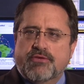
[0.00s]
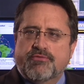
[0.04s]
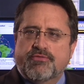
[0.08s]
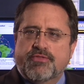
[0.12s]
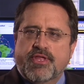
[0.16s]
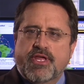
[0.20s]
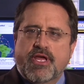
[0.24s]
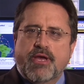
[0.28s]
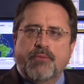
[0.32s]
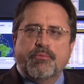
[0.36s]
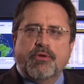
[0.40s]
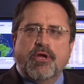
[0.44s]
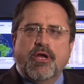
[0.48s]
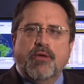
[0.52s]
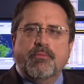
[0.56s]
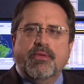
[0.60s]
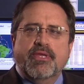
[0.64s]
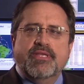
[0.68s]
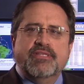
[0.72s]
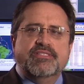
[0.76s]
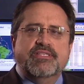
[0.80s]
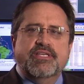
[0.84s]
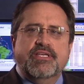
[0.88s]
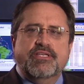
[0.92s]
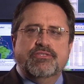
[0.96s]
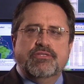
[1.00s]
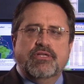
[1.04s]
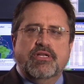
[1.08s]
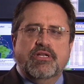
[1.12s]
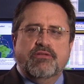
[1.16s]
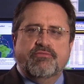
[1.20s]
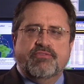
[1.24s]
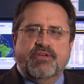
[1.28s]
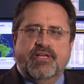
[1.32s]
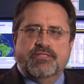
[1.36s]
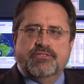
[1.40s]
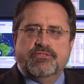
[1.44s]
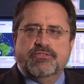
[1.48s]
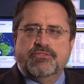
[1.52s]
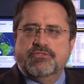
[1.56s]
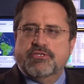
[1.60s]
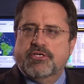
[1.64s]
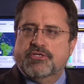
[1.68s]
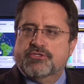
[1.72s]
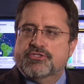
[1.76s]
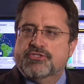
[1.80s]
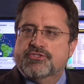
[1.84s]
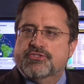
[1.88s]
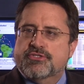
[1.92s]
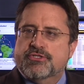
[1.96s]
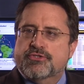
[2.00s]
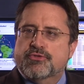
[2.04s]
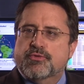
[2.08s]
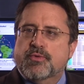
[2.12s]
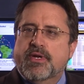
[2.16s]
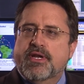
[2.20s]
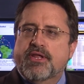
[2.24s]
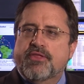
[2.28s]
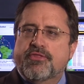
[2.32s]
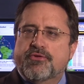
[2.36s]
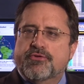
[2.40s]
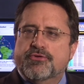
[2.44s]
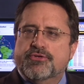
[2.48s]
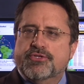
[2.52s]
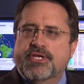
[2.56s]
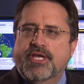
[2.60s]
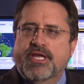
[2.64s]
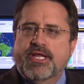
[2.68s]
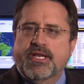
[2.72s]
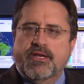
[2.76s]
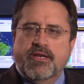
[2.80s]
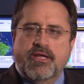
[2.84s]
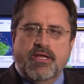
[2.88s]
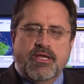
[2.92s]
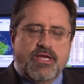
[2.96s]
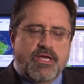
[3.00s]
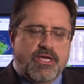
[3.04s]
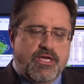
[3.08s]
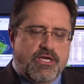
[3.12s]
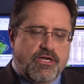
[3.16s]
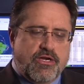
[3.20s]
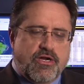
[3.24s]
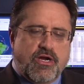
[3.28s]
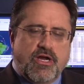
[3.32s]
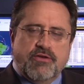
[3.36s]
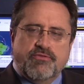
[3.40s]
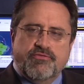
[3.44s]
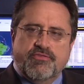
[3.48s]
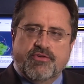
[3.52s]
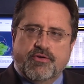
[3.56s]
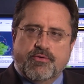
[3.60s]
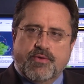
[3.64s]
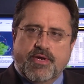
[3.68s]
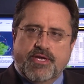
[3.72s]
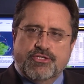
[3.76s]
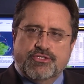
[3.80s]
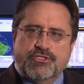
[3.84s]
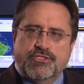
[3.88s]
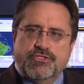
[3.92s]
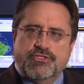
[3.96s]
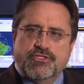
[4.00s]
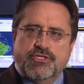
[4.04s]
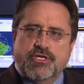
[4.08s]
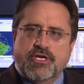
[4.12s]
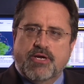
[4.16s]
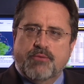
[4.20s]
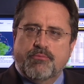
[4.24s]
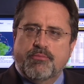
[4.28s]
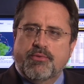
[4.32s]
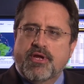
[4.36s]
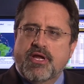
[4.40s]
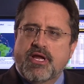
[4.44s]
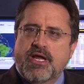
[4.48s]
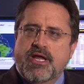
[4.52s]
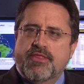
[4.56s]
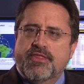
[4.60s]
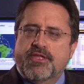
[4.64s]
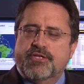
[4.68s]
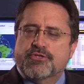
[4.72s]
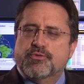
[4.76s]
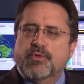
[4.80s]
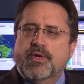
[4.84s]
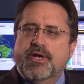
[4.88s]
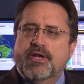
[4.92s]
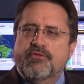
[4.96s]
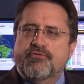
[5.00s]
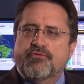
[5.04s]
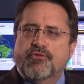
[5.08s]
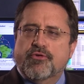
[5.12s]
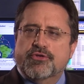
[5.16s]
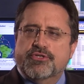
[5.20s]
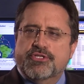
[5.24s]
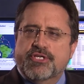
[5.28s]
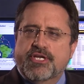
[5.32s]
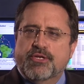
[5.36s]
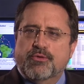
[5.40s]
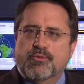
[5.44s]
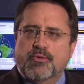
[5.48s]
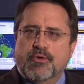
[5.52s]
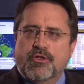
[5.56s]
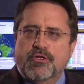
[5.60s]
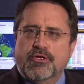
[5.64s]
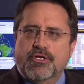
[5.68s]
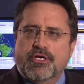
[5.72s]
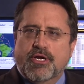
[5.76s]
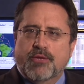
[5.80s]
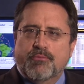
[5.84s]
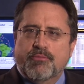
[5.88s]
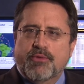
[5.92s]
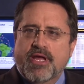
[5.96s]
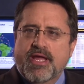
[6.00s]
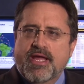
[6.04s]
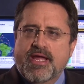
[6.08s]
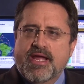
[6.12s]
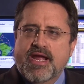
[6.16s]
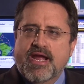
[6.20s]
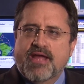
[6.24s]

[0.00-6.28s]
of the upcoming seasonal events such as the 2013 Confederations Cup, the 2014 World Cup,